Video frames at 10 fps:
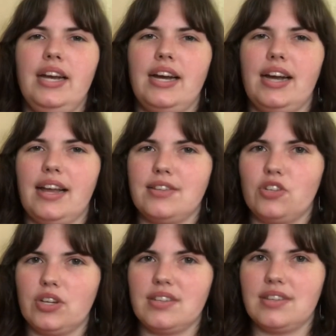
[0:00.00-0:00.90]
It's
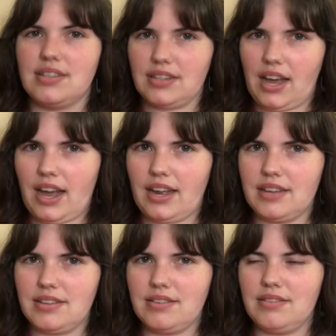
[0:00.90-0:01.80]
just the
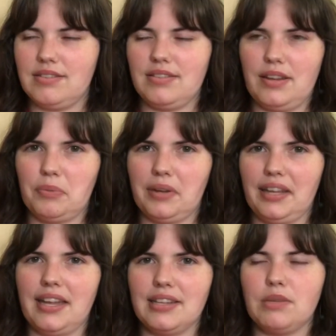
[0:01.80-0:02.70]
size that
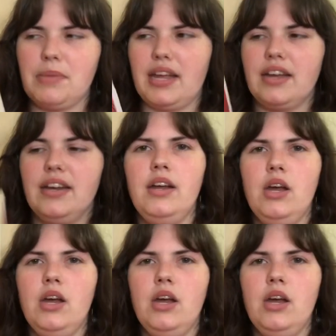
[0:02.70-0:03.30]
really gets me.